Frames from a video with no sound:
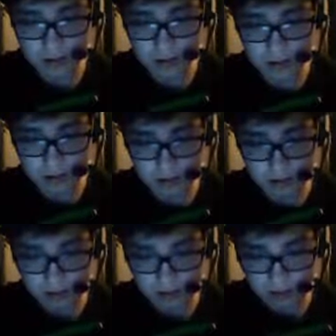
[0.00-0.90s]

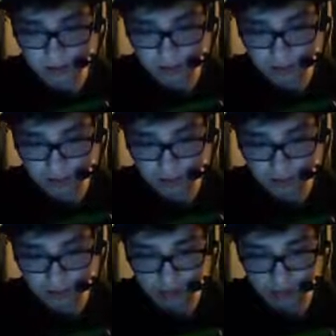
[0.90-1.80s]

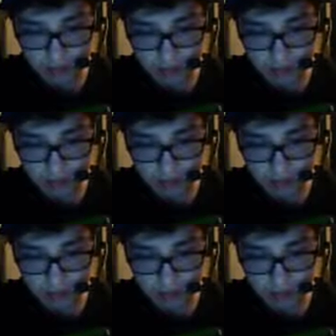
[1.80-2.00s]
[no speech]